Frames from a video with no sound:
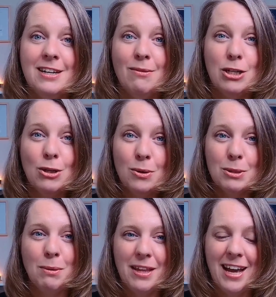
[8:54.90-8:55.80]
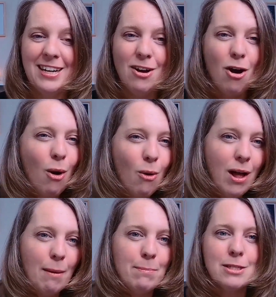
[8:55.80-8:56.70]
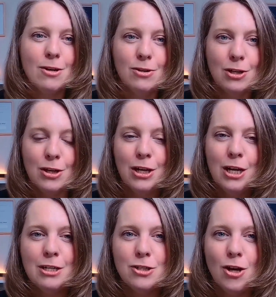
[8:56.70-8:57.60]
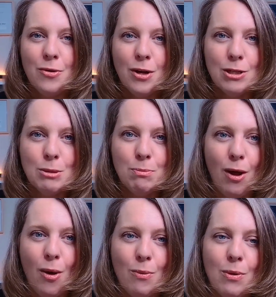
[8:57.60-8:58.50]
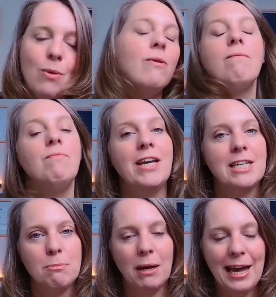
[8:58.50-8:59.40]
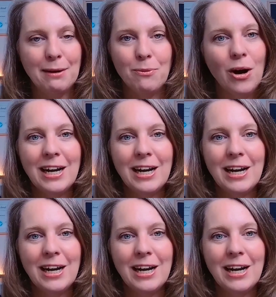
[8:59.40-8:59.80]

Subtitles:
We talked about that in a whole episode. The show notes below will explain what